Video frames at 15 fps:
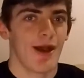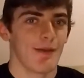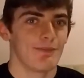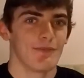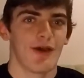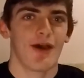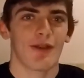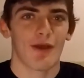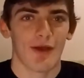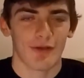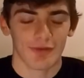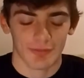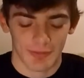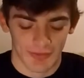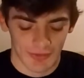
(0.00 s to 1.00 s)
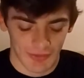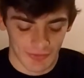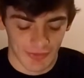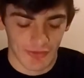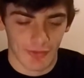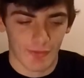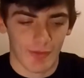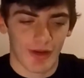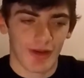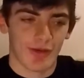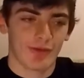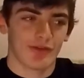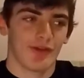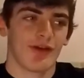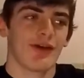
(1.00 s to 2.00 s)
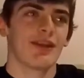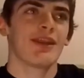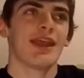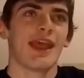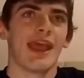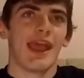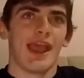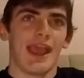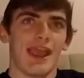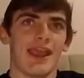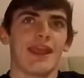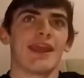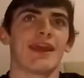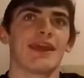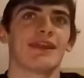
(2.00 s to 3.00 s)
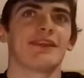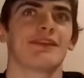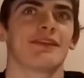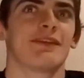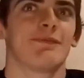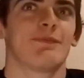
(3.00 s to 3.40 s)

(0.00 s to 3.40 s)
I'm not 100% sure what goes on, and